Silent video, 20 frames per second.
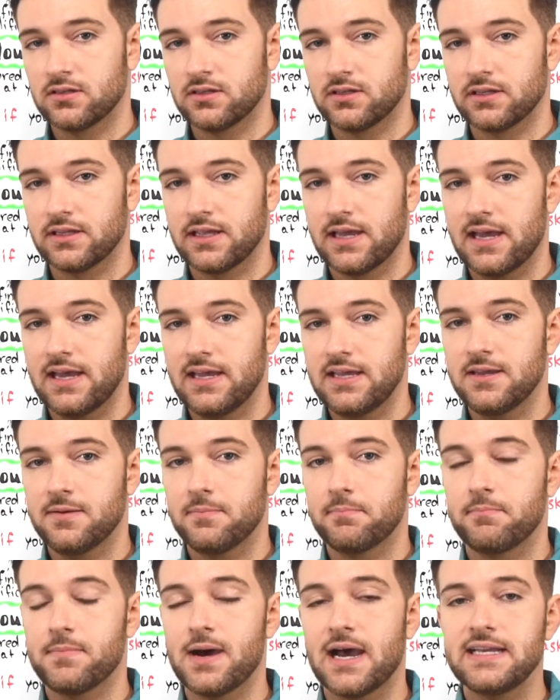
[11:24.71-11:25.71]
Okay,
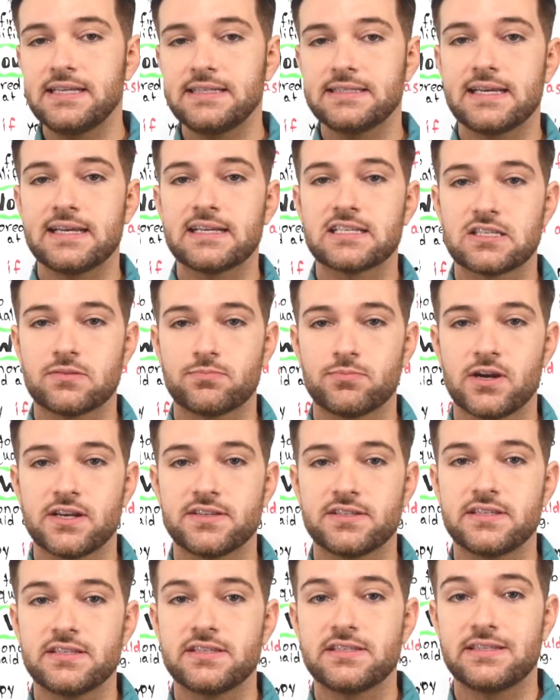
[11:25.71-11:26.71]
might
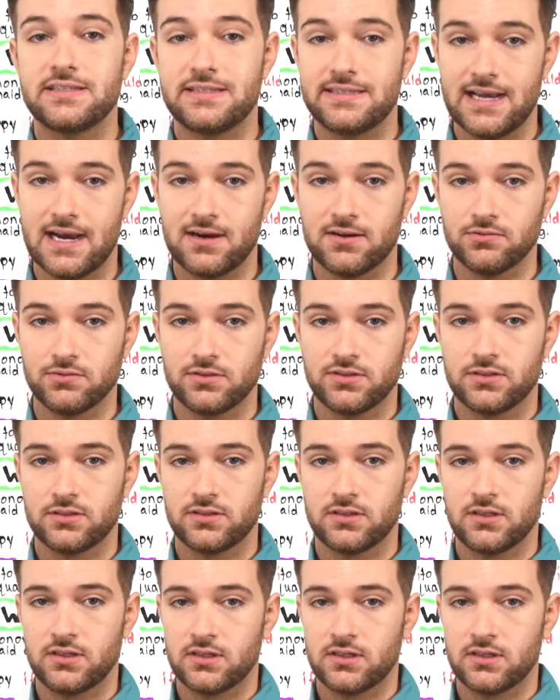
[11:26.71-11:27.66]
expresses doubt.